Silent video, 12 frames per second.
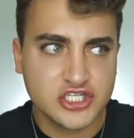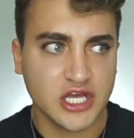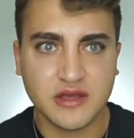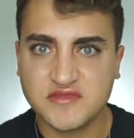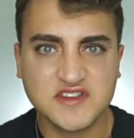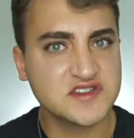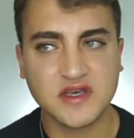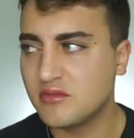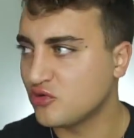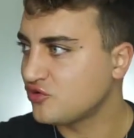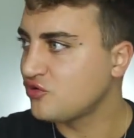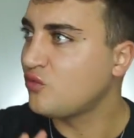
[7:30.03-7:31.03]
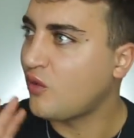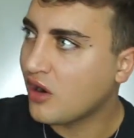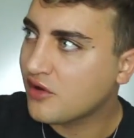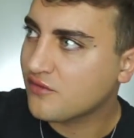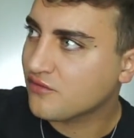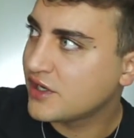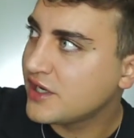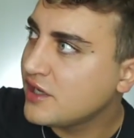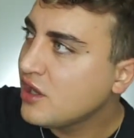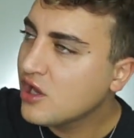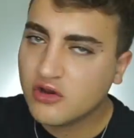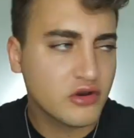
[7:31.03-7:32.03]
James is able to walk free,
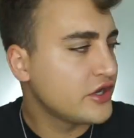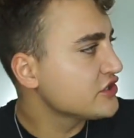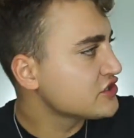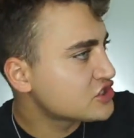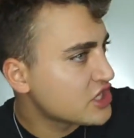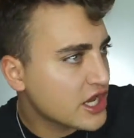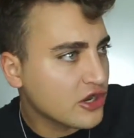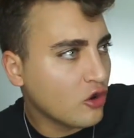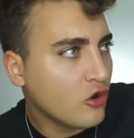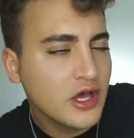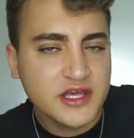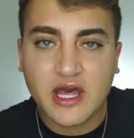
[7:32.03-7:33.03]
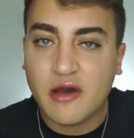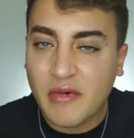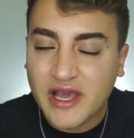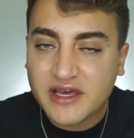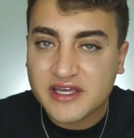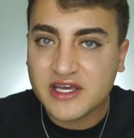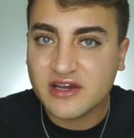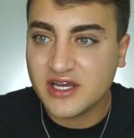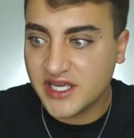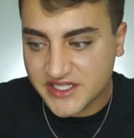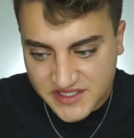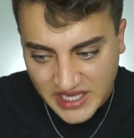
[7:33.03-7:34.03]
create his channel, yet Myka here
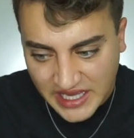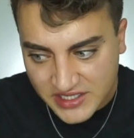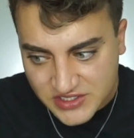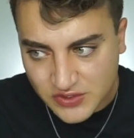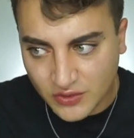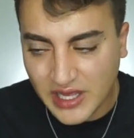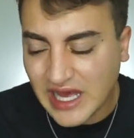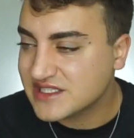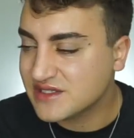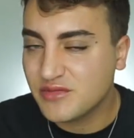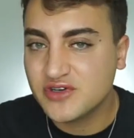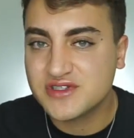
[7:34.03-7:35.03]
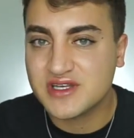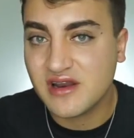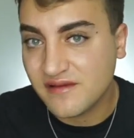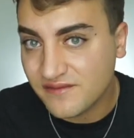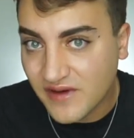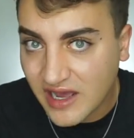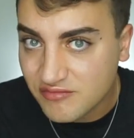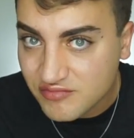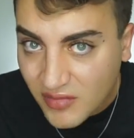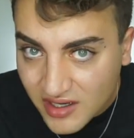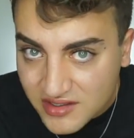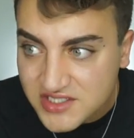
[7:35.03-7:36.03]
is canceled, hasn't posted in five
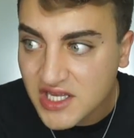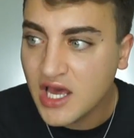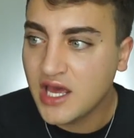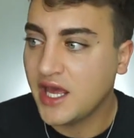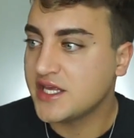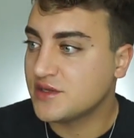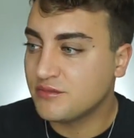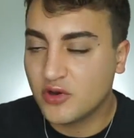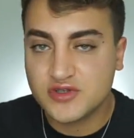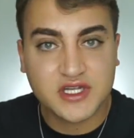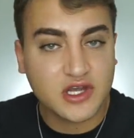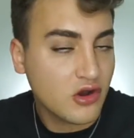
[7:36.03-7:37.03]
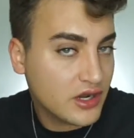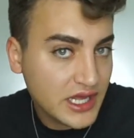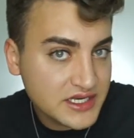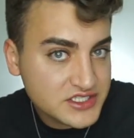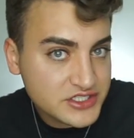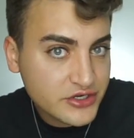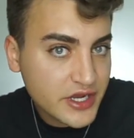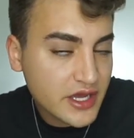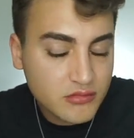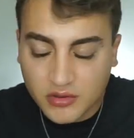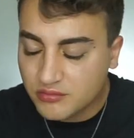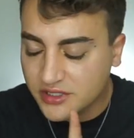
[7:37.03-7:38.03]
months, isn't posting on
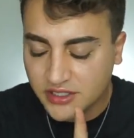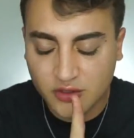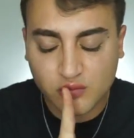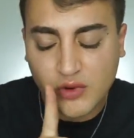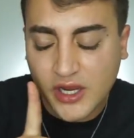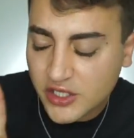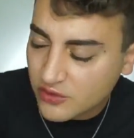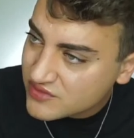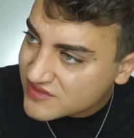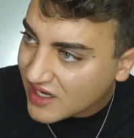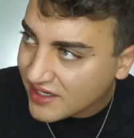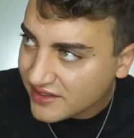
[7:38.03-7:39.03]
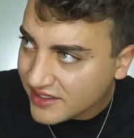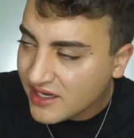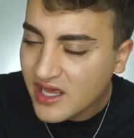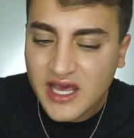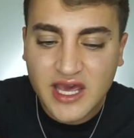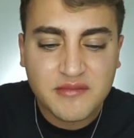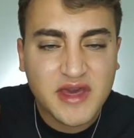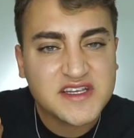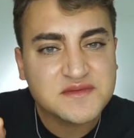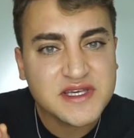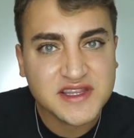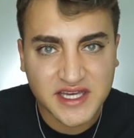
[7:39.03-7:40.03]
Instagram, completely radio silent. It makes
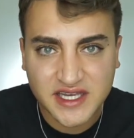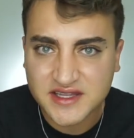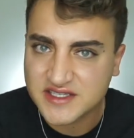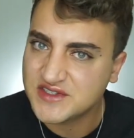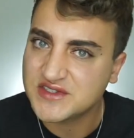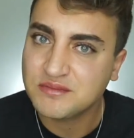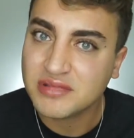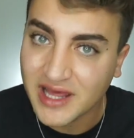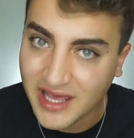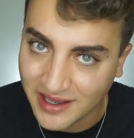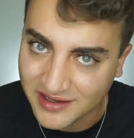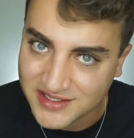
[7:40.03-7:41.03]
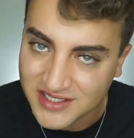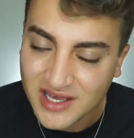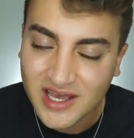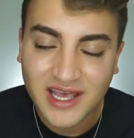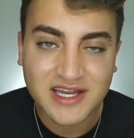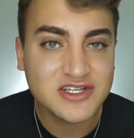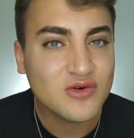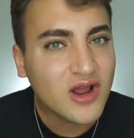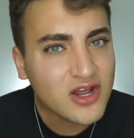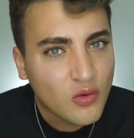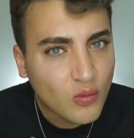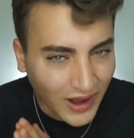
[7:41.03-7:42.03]
me think this is planned. And do you want to
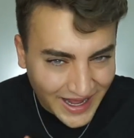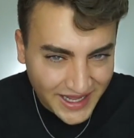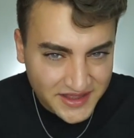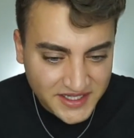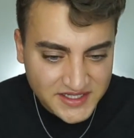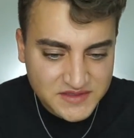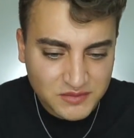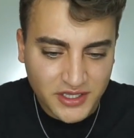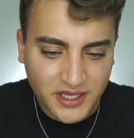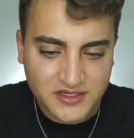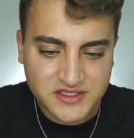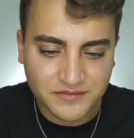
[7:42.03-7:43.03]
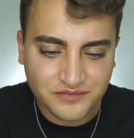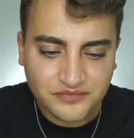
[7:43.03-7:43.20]
know why I think it's planned?